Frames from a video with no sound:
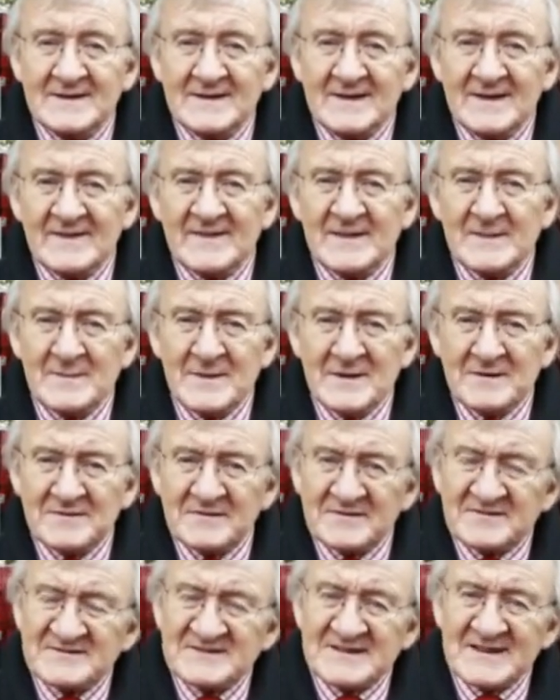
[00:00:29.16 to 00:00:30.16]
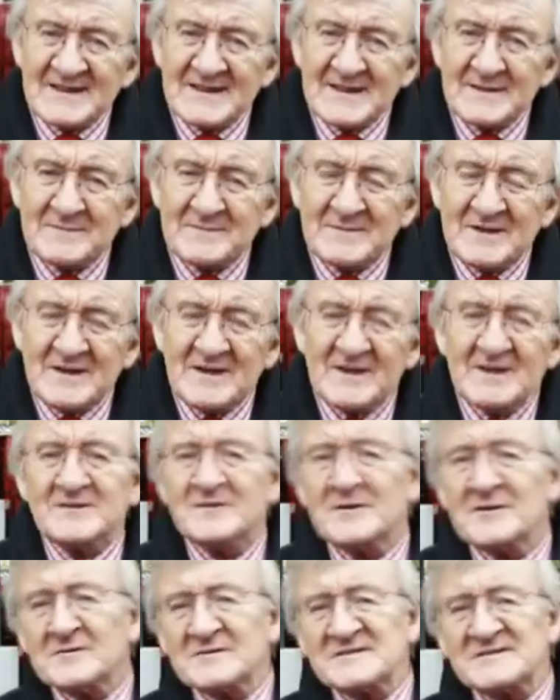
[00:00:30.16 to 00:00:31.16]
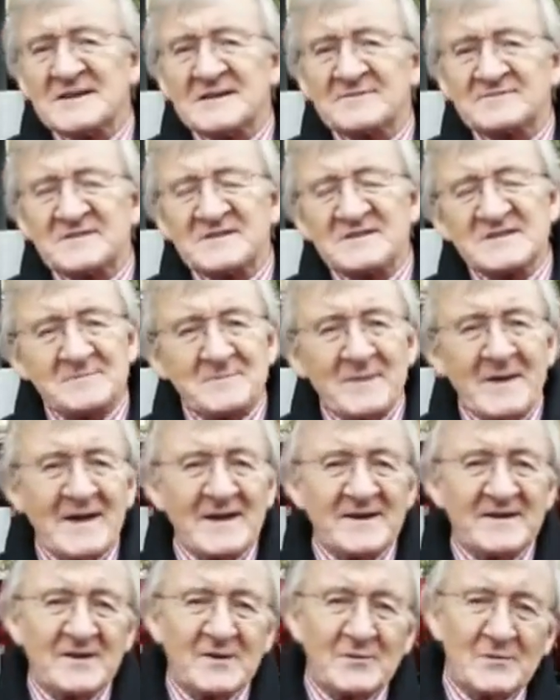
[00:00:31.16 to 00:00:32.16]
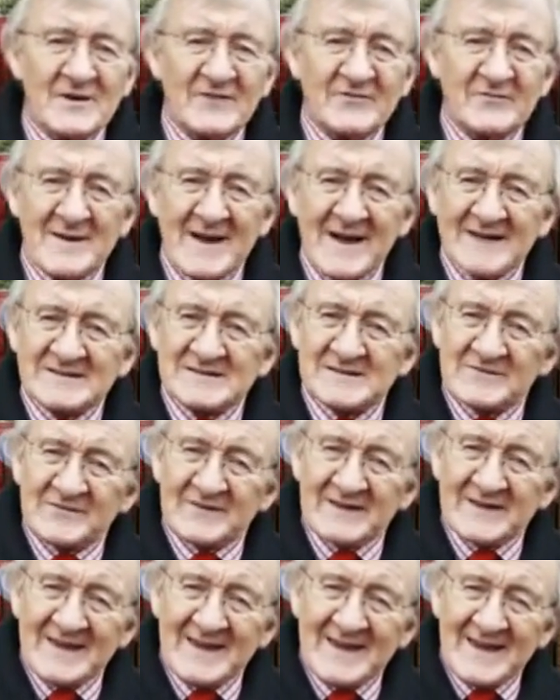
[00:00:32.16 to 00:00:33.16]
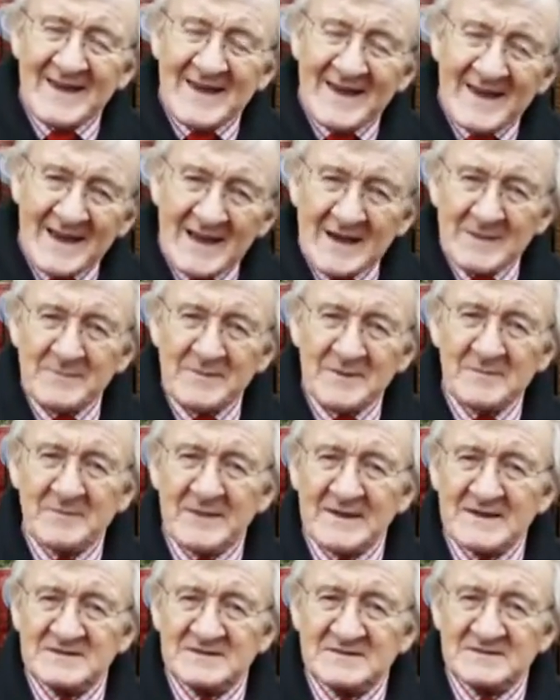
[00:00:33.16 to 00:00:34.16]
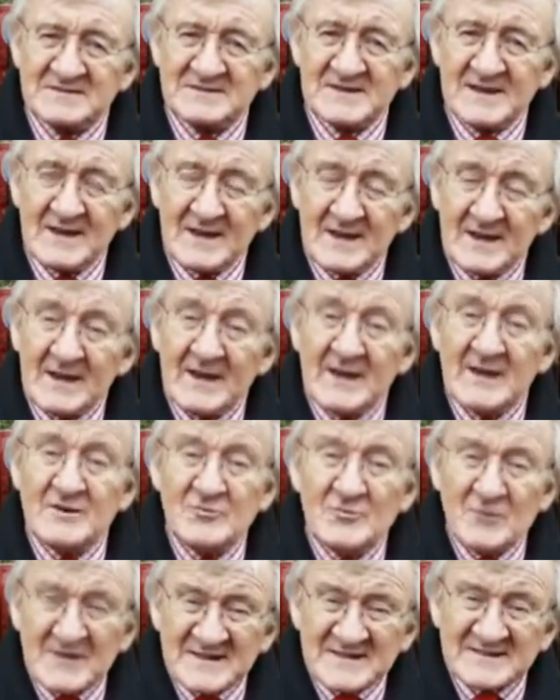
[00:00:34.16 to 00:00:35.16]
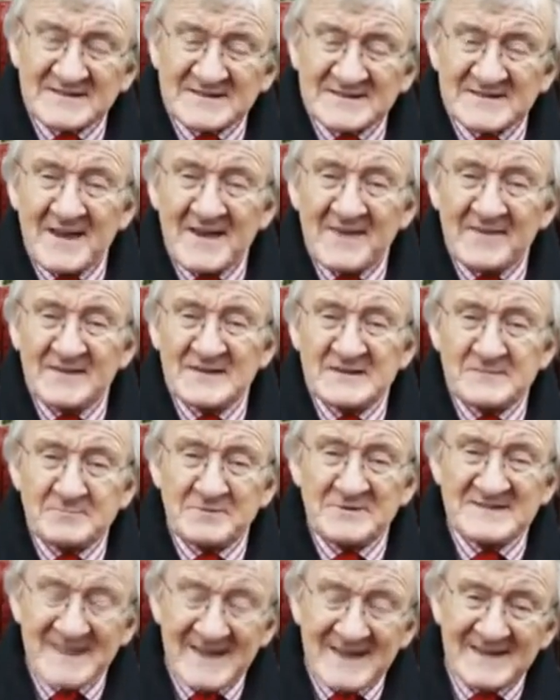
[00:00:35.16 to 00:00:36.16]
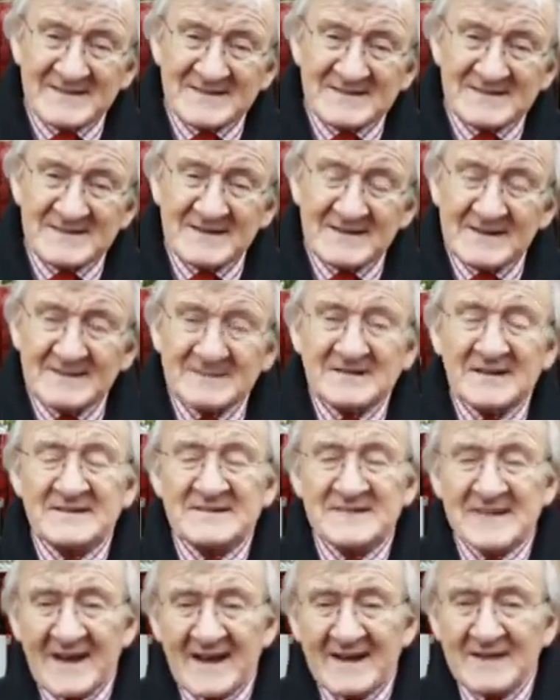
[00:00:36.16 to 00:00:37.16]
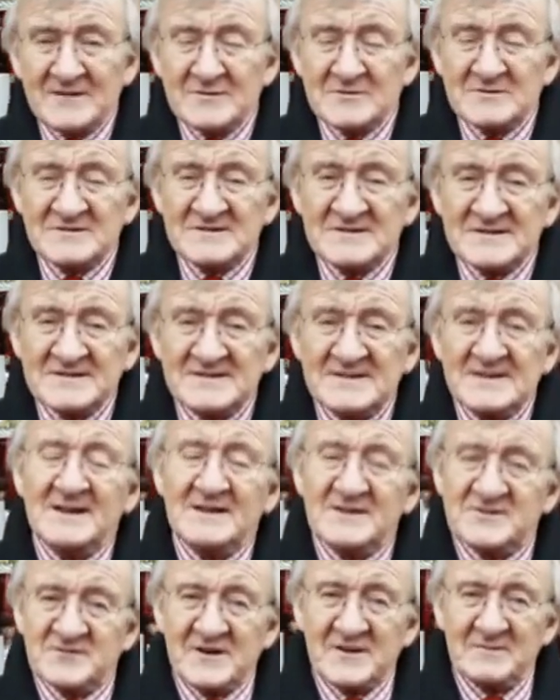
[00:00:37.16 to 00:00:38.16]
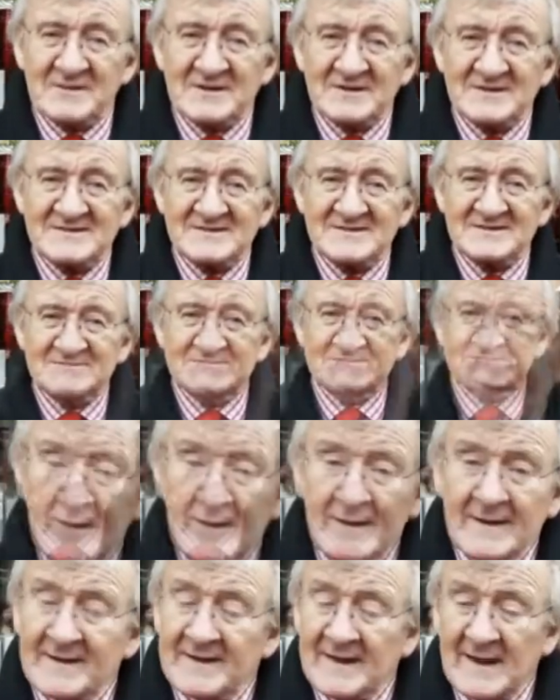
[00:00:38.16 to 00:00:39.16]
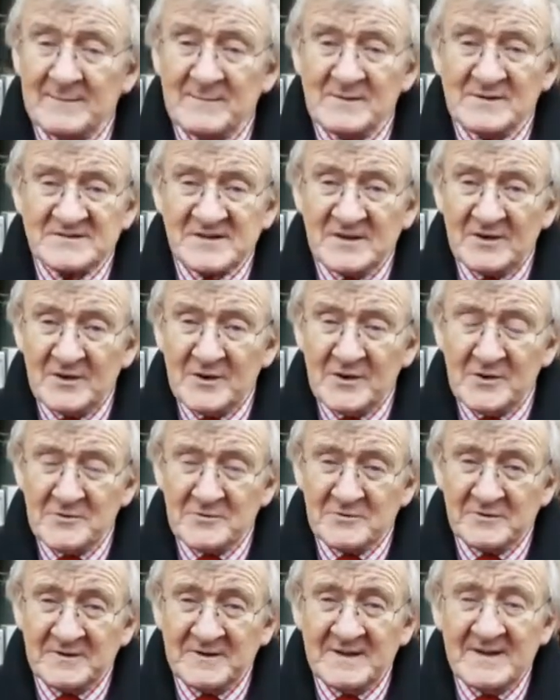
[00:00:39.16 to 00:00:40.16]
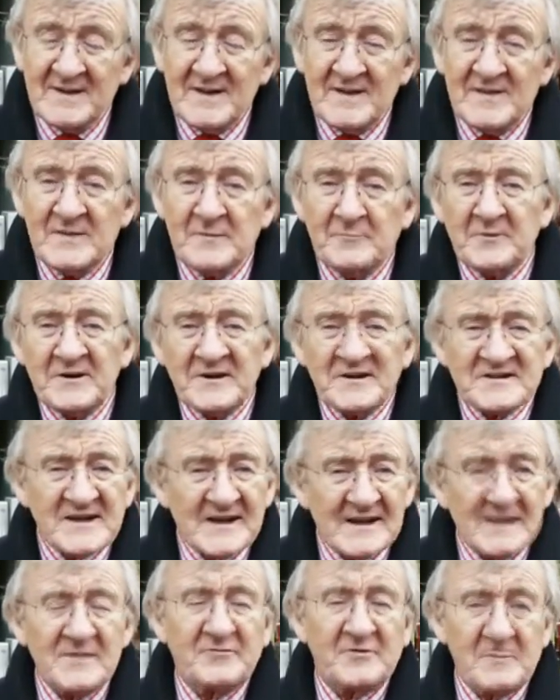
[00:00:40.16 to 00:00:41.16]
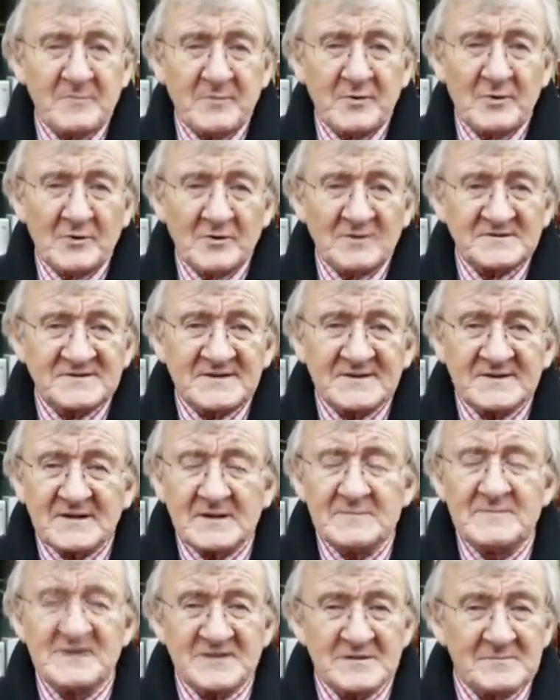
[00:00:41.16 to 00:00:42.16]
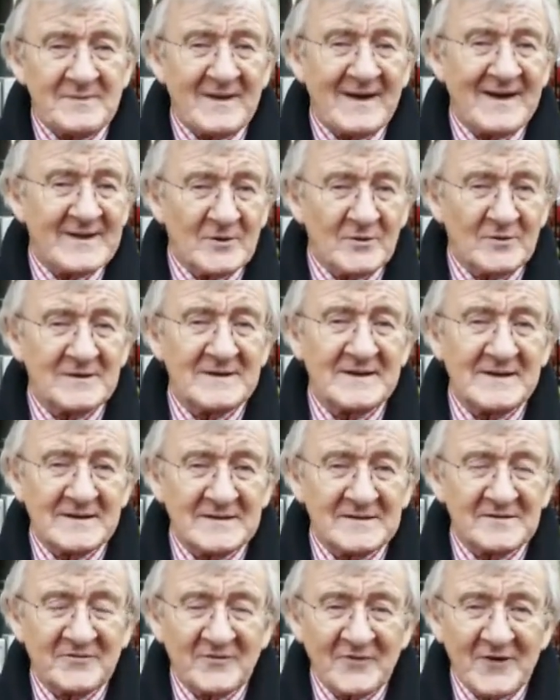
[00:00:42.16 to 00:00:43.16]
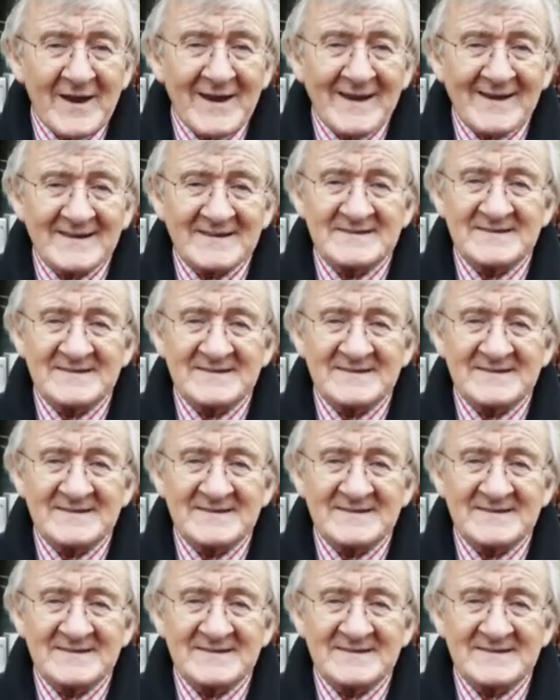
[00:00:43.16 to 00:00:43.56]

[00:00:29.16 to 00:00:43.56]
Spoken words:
and the amount of time doctors have to spend away from actively helping patients and risks this presents to diagnosis and treatment. And I'm not alone. The British Health Report, commissioned by your legal friend,